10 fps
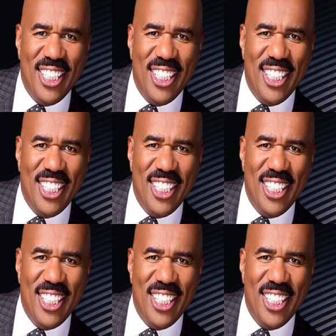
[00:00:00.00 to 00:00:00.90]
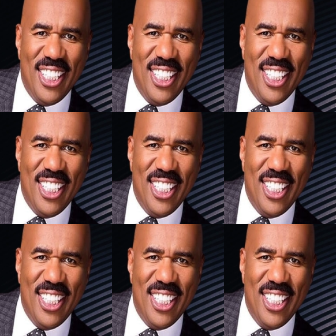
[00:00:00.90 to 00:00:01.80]

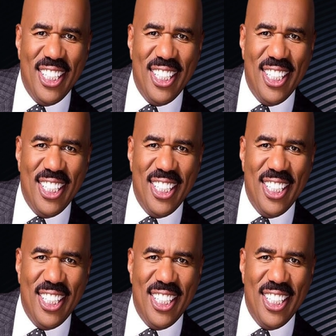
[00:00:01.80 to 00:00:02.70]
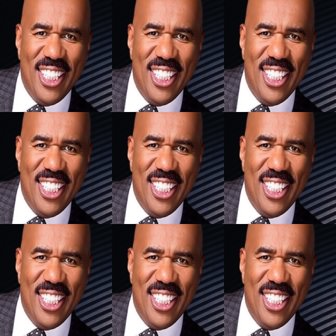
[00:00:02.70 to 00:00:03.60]

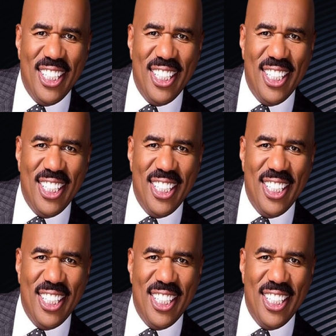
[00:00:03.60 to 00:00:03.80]
The face doesn't move, so there is nothing to read.